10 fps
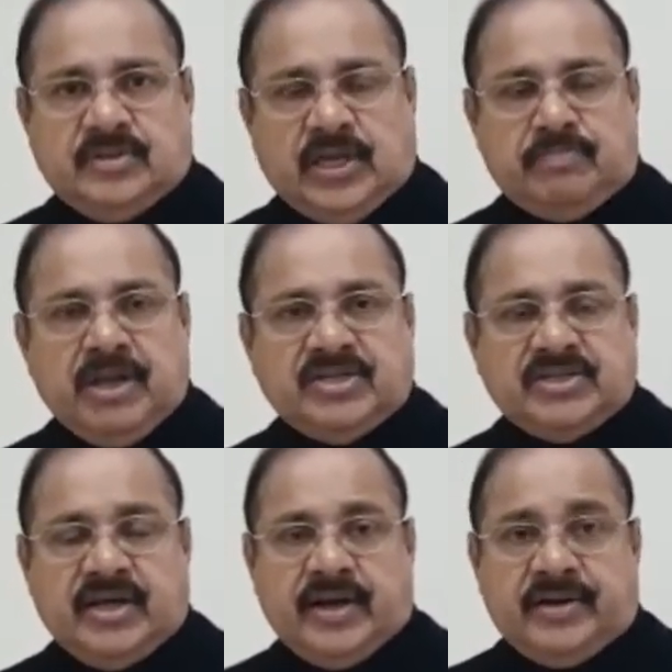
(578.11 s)
That means
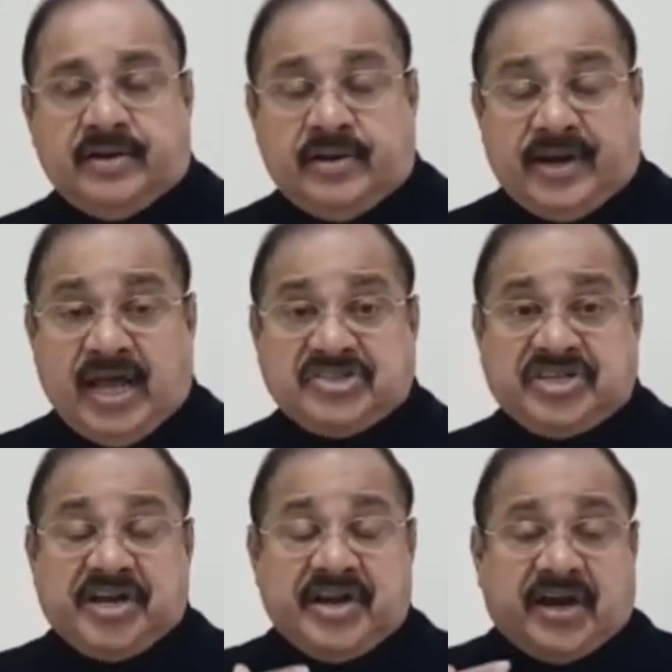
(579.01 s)
a
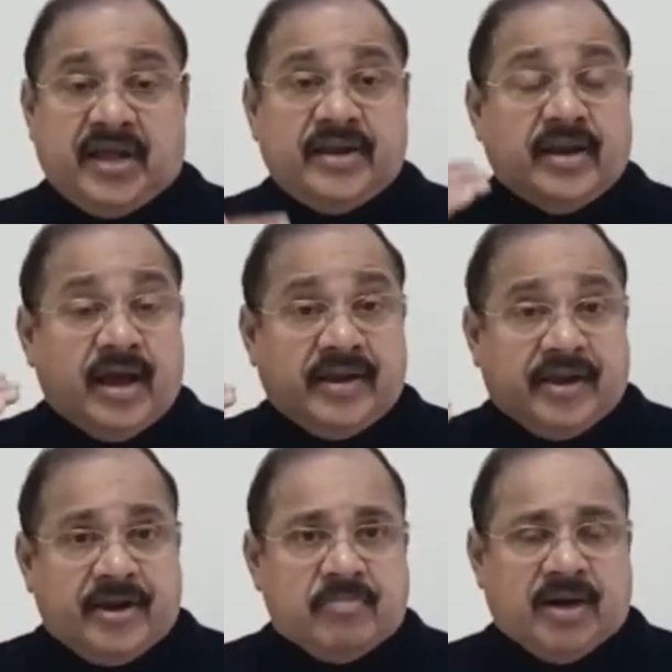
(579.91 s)
drastic decline in
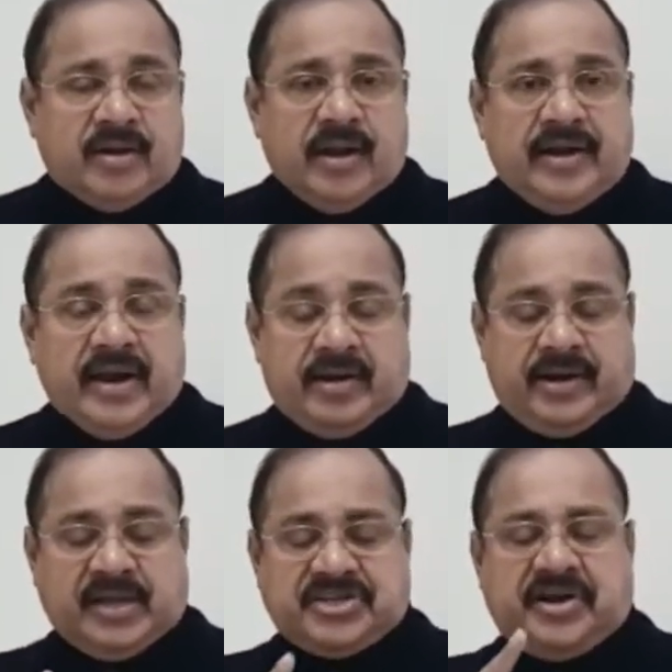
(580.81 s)
aggregate demand, a
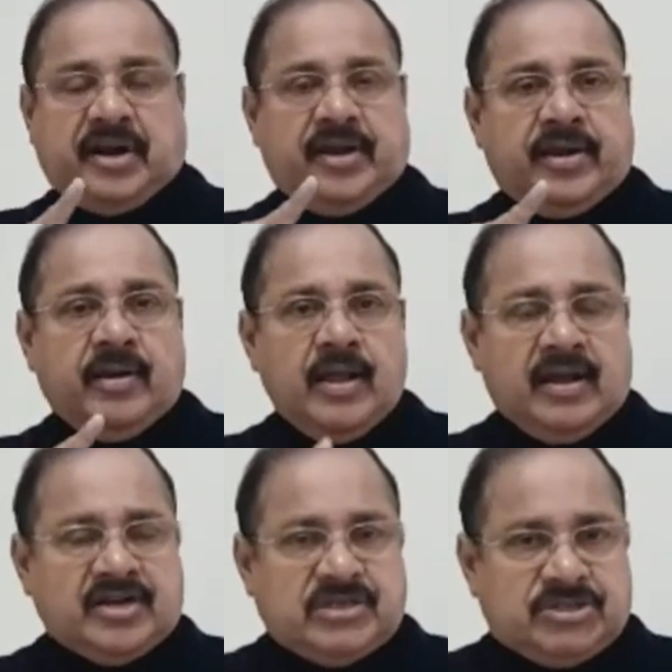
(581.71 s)
drastic decline in
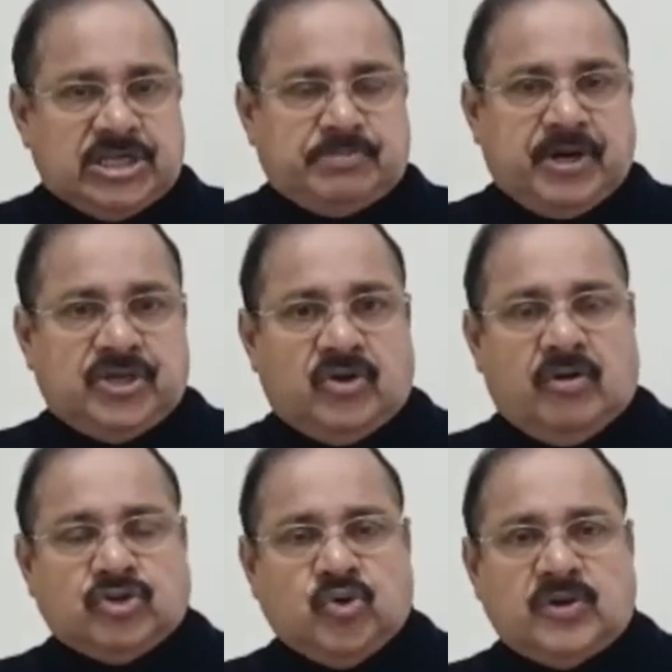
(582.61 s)
consumption expenditure of
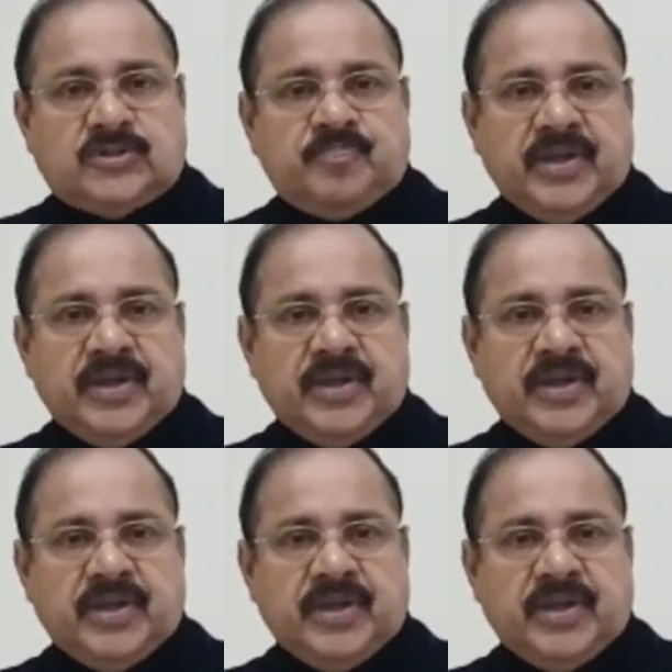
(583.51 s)
households,